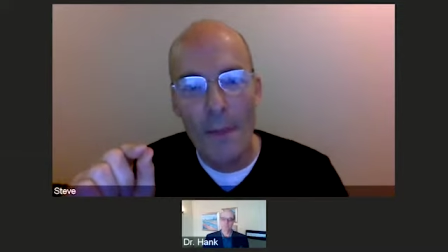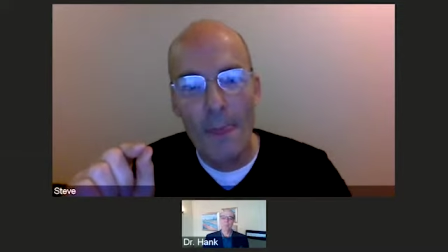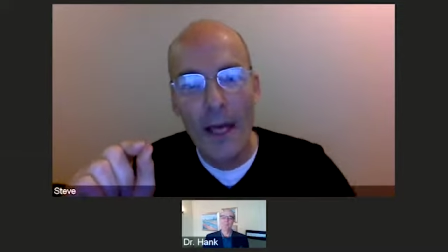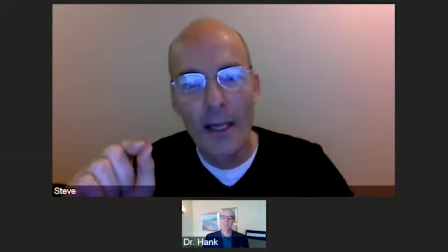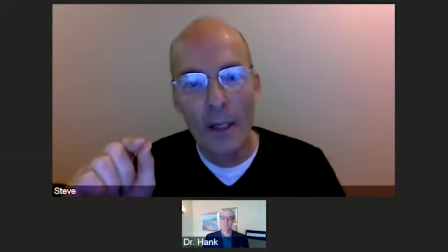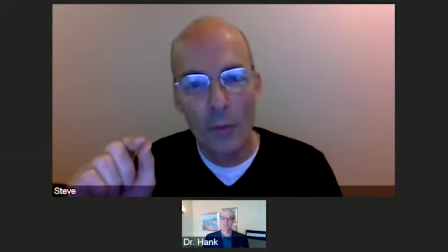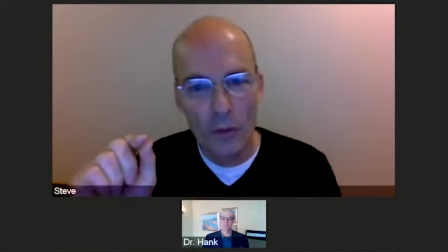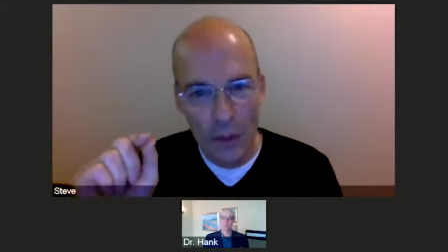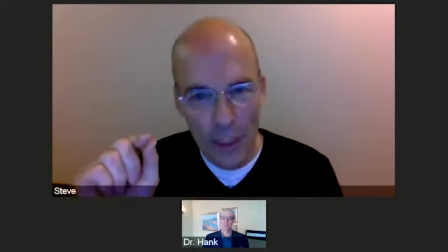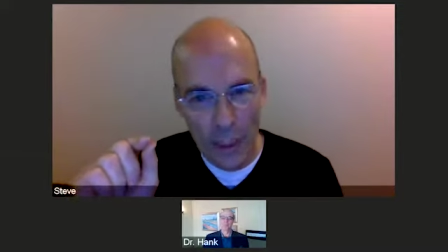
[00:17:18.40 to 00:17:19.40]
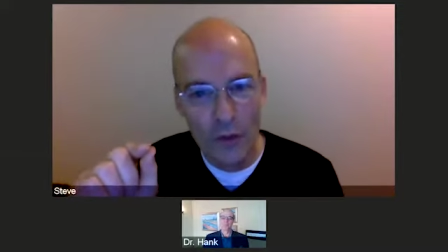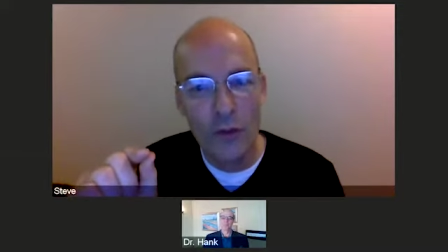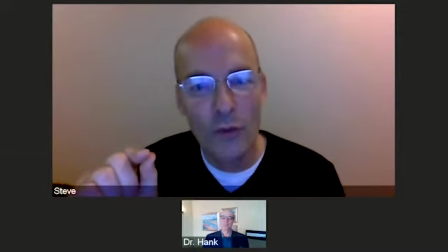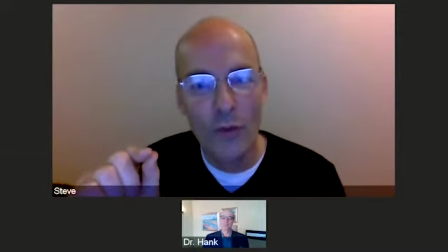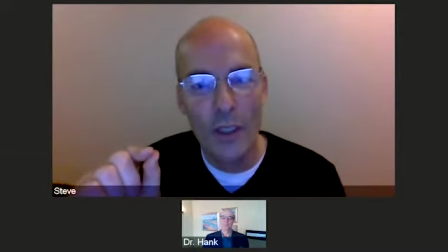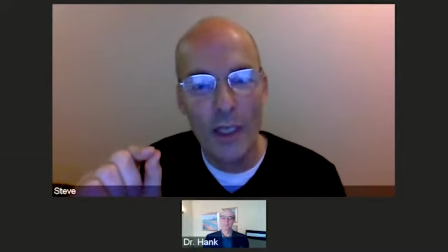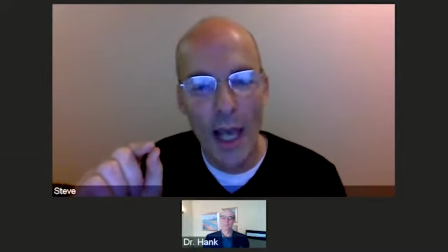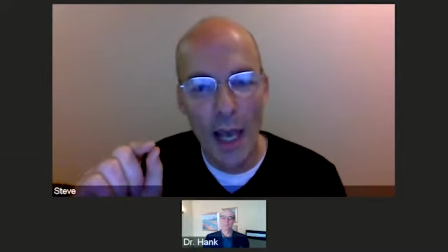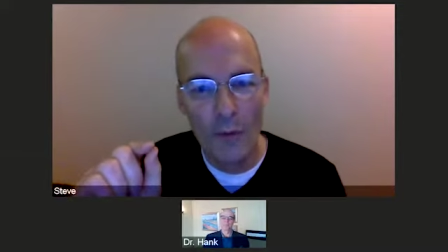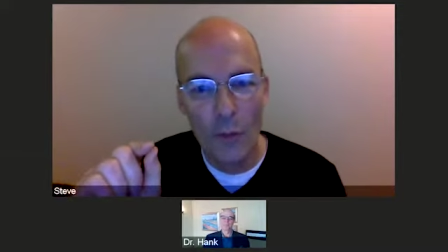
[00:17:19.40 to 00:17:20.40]
that it will lead you and
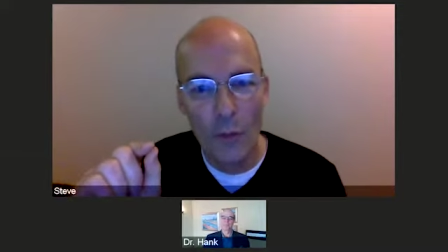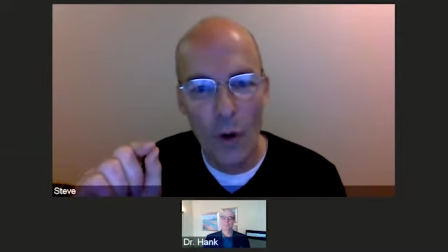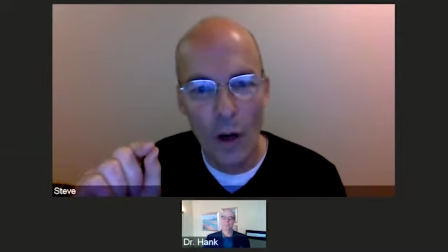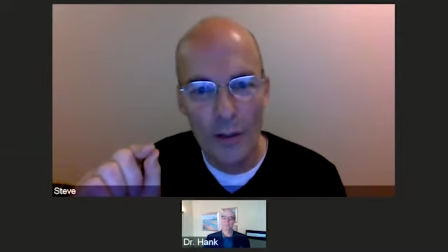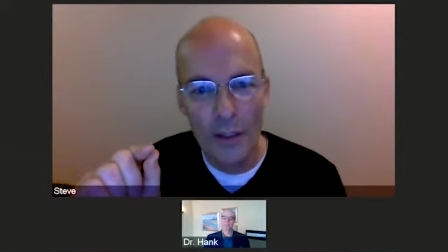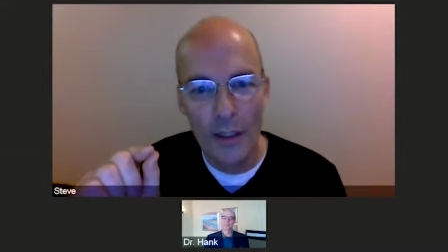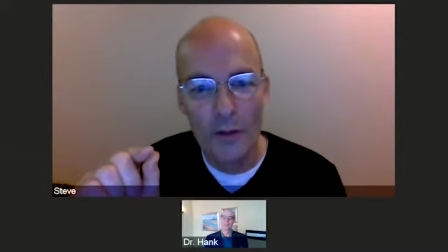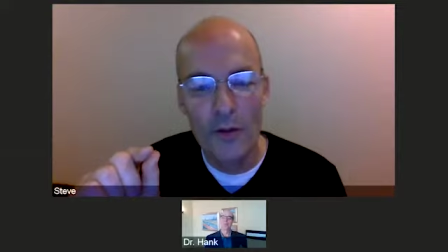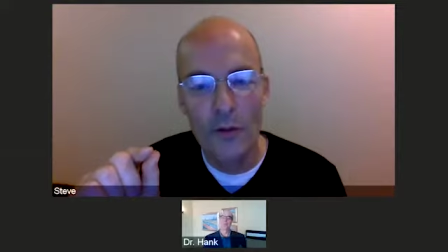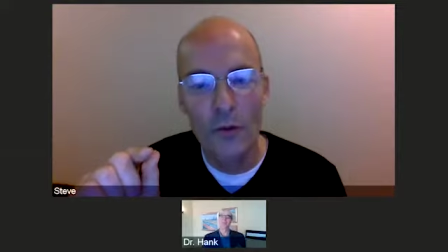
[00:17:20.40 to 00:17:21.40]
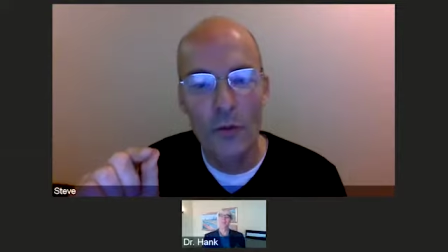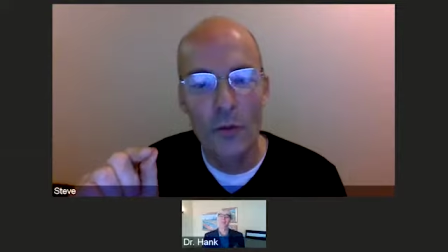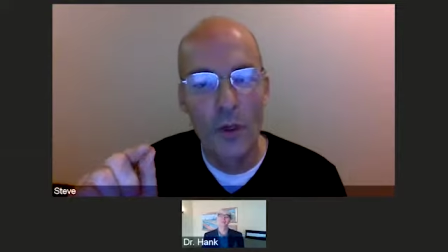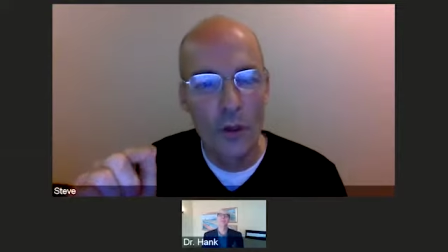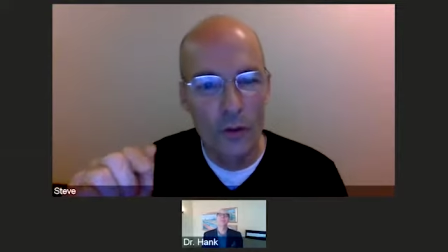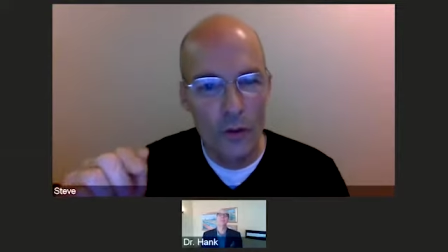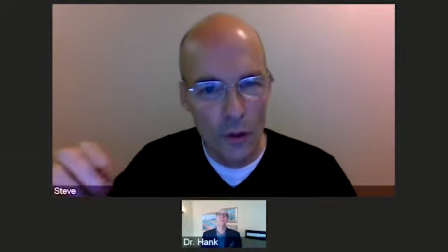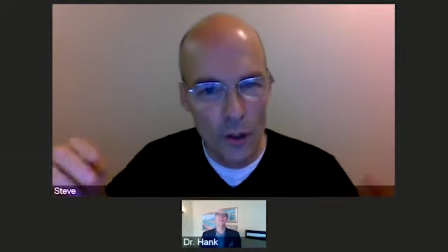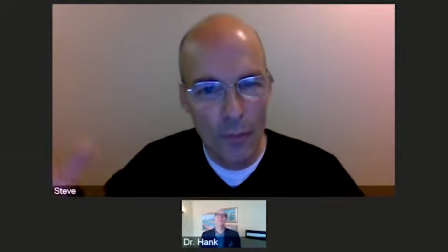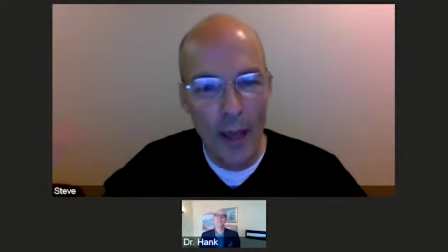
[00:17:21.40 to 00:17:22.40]
have you wanting to, to
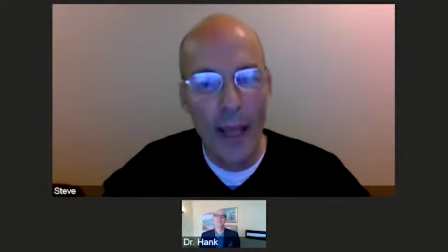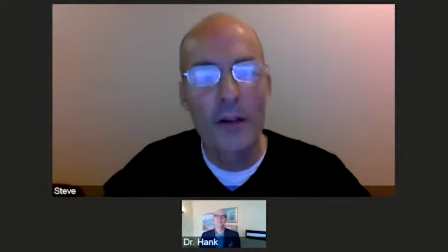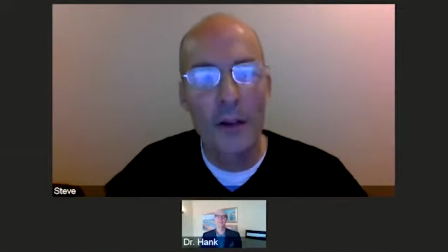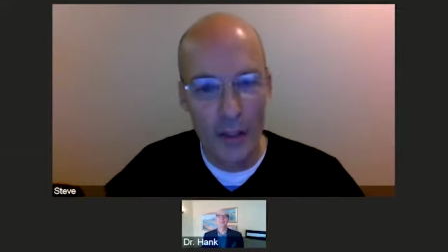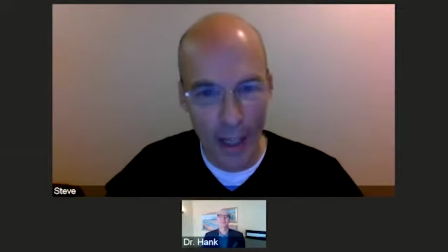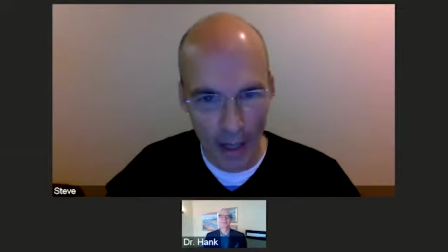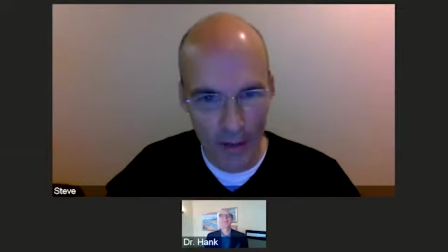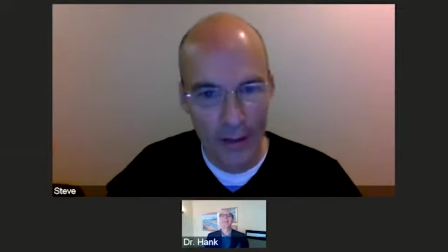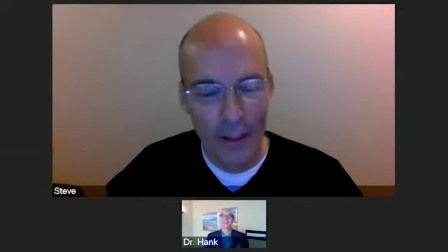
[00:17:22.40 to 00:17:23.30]
expand on that.